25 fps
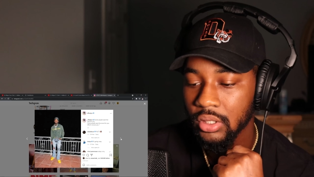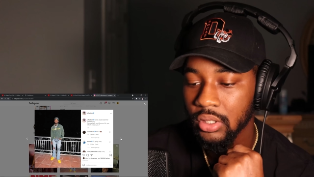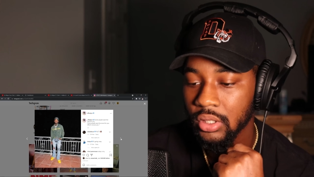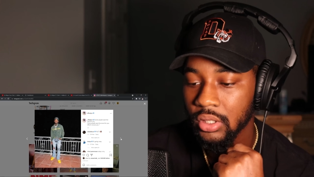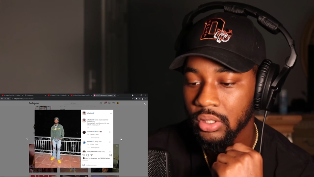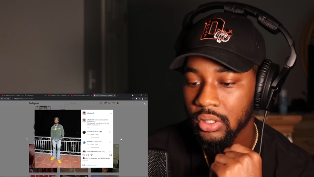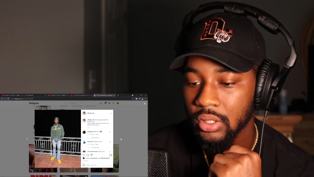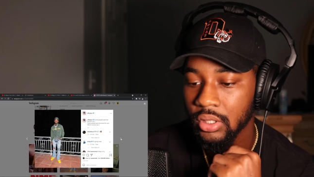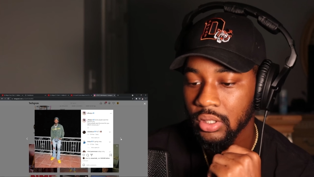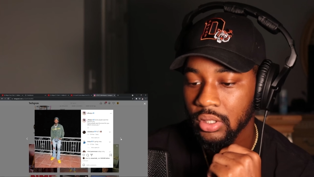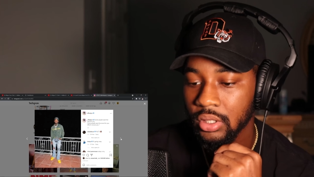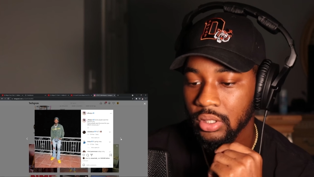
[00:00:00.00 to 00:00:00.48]

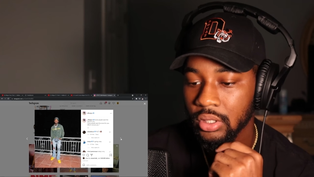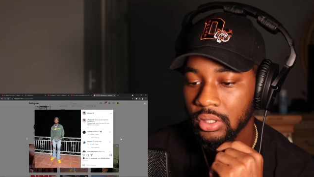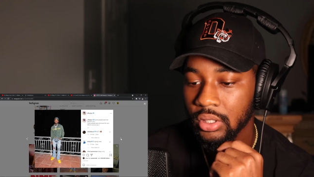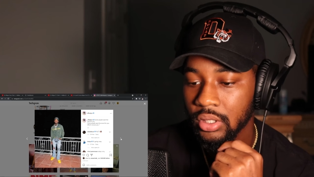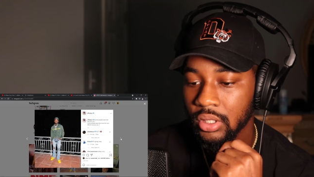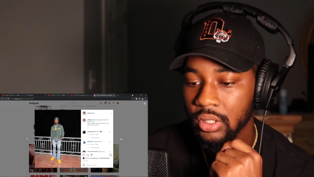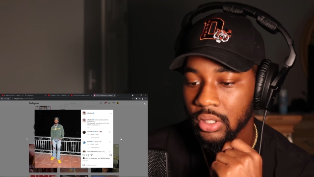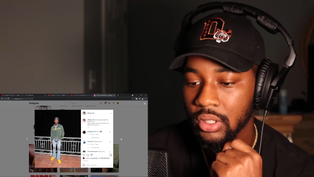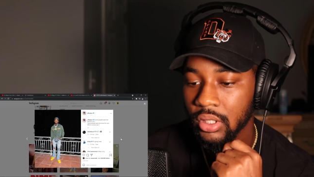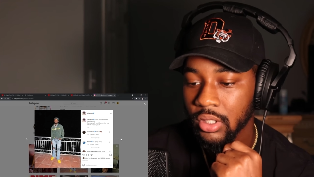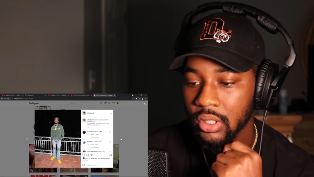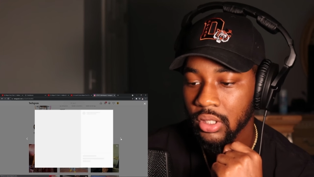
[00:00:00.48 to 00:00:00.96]

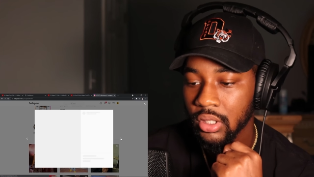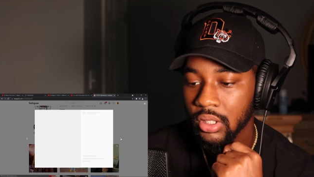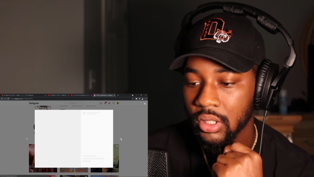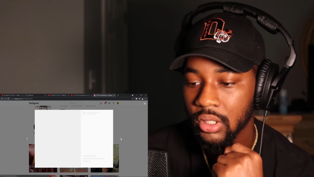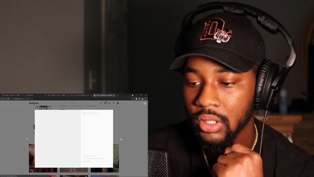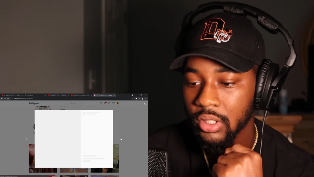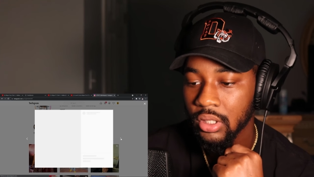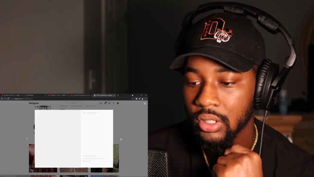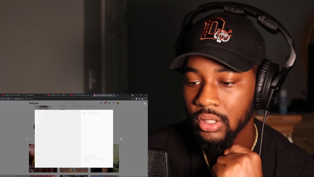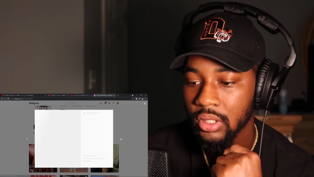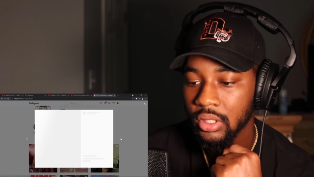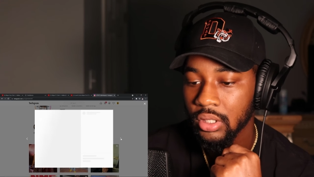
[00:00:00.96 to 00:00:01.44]

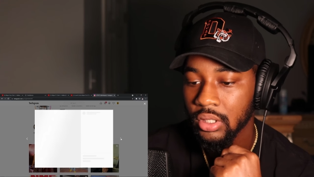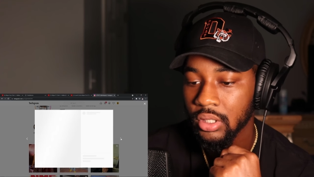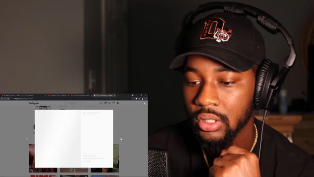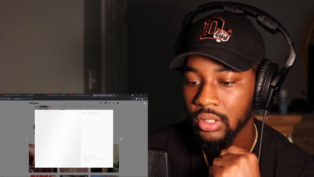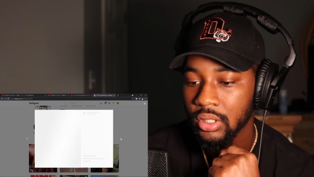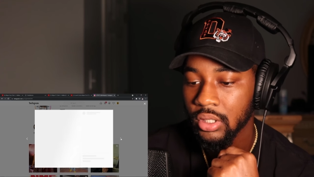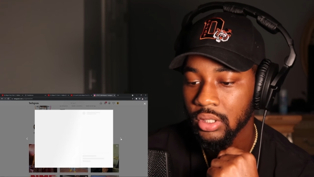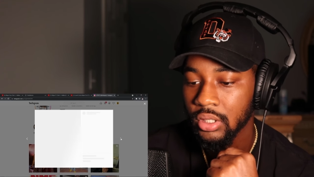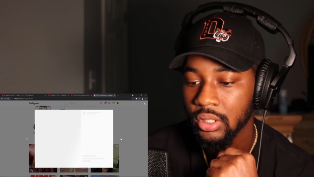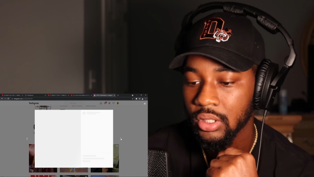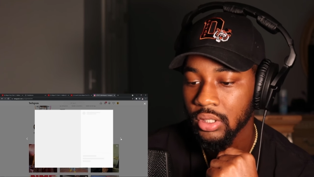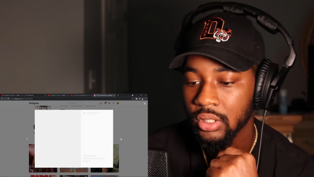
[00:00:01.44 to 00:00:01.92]

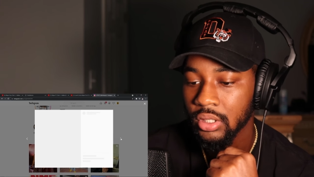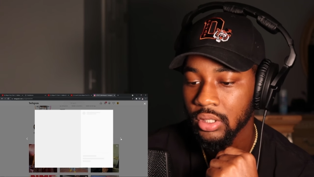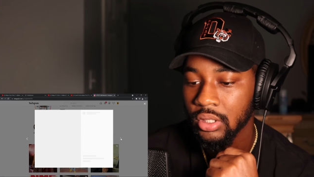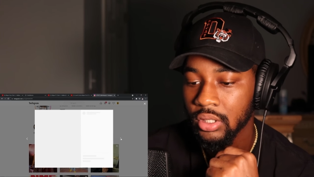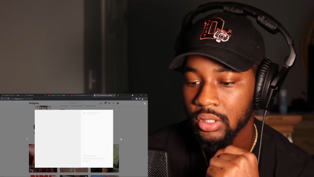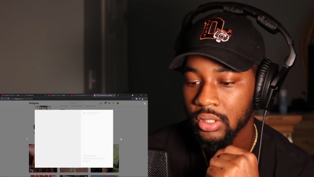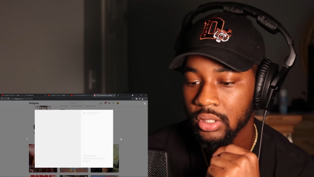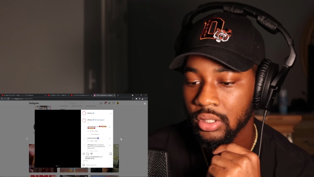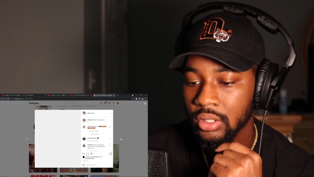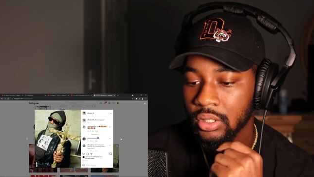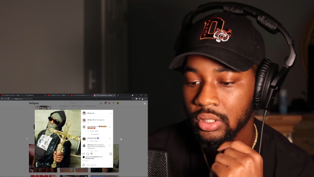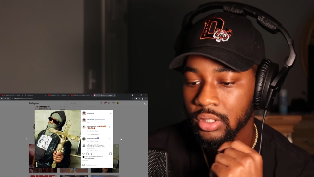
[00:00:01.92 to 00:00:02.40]

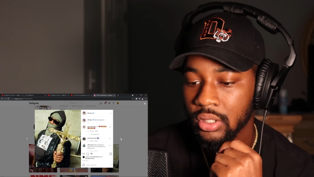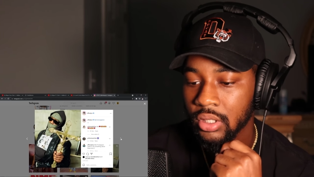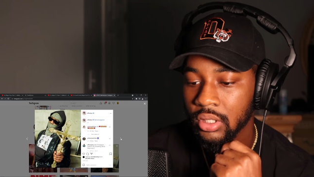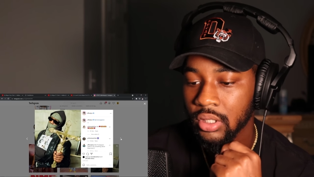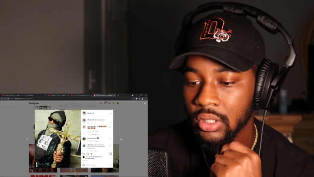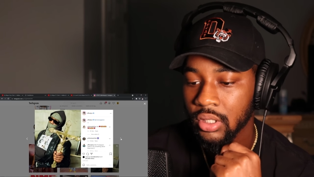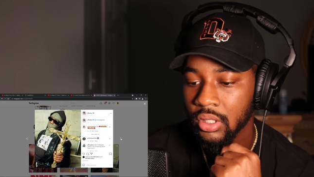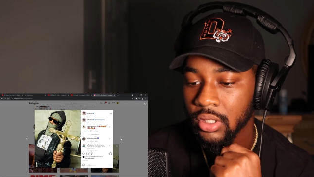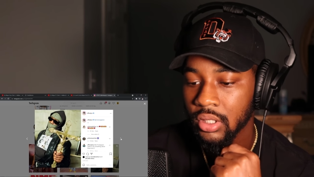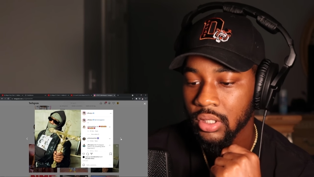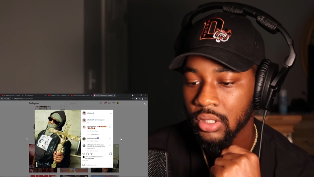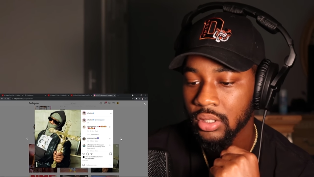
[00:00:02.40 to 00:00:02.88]

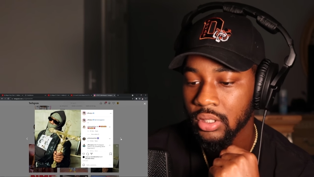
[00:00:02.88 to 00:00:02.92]
(silence)